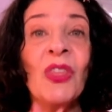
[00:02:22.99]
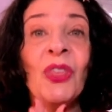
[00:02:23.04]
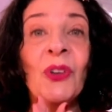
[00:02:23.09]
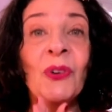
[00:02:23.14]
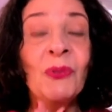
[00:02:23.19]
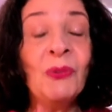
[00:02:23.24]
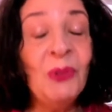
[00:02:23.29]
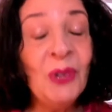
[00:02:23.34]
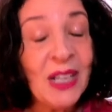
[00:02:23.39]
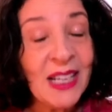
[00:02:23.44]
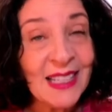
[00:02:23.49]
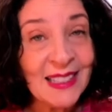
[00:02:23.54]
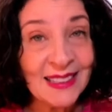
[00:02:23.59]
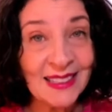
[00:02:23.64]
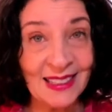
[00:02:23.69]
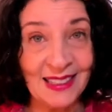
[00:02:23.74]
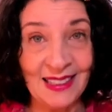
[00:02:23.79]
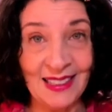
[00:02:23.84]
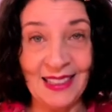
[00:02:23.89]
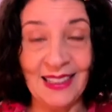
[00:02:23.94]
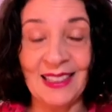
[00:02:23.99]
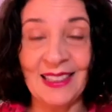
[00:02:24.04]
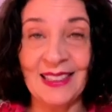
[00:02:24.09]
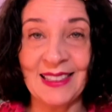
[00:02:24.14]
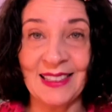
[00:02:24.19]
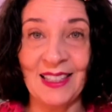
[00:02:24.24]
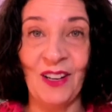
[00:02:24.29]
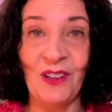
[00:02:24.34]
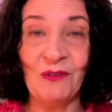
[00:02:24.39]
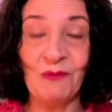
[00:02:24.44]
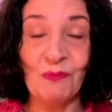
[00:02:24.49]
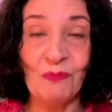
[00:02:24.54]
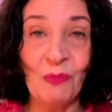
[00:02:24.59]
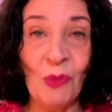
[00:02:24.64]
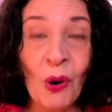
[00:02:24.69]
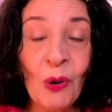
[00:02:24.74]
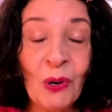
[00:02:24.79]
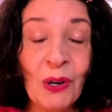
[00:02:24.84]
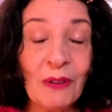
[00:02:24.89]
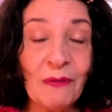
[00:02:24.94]
The reason it is
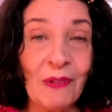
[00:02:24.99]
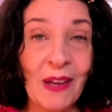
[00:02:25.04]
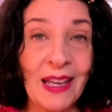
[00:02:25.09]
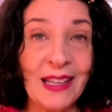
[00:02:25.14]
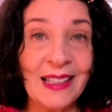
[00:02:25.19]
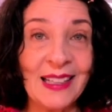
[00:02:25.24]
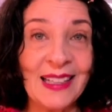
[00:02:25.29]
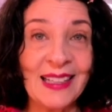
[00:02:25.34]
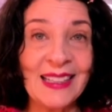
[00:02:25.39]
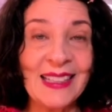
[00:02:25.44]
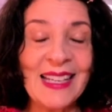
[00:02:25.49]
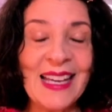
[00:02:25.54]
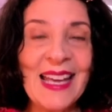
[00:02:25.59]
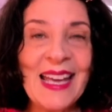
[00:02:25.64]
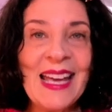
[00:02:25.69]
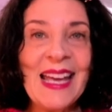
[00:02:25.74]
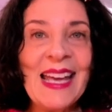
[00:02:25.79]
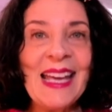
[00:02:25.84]
self-motivating